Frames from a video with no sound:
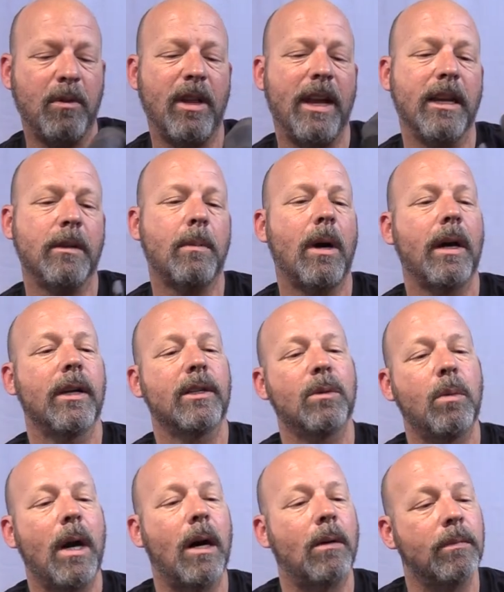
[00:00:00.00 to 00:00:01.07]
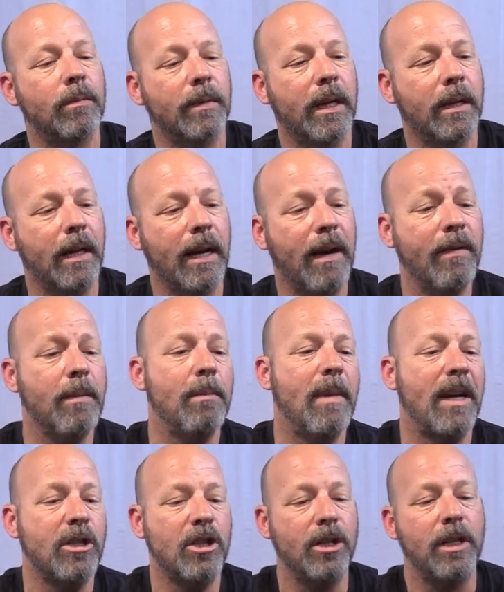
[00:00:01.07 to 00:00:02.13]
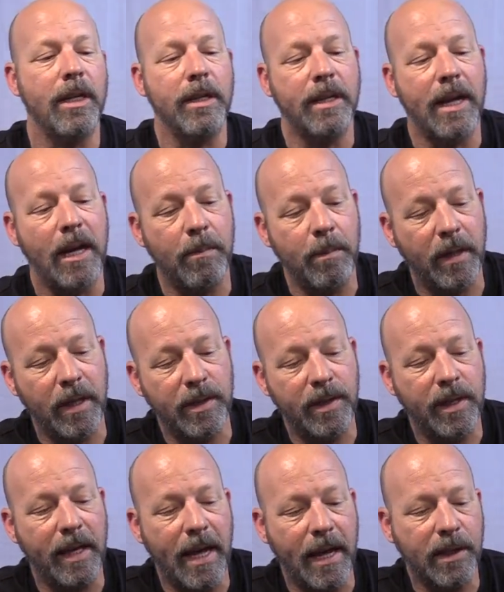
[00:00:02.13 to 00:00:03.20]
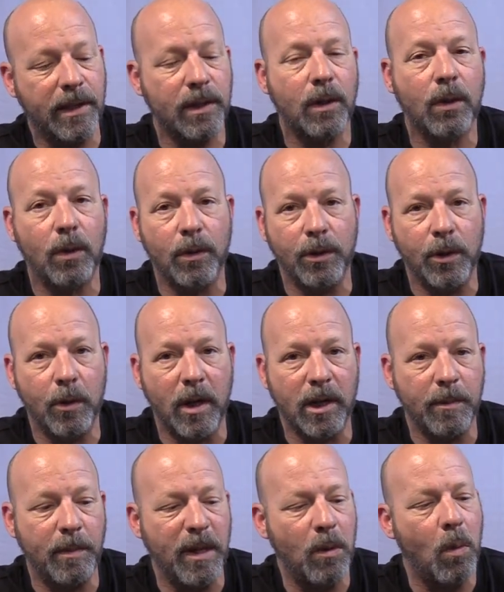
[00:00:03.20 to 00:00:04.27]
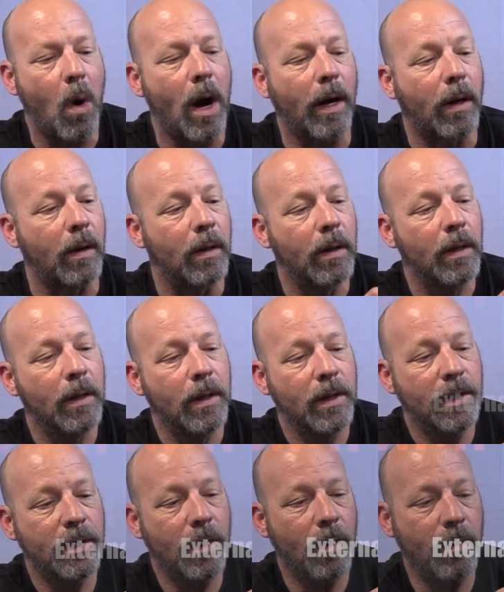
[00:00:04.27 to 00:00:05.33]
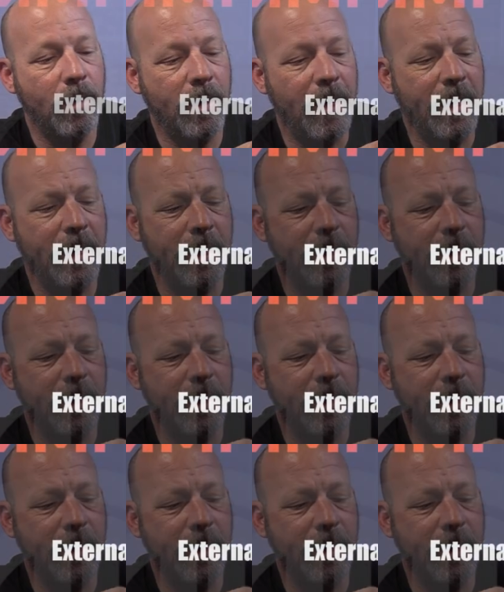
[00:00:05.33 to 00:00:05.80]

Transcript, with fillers: plagued by as well, and I haven't mentioned it yet, but it's the external U S B wire. So it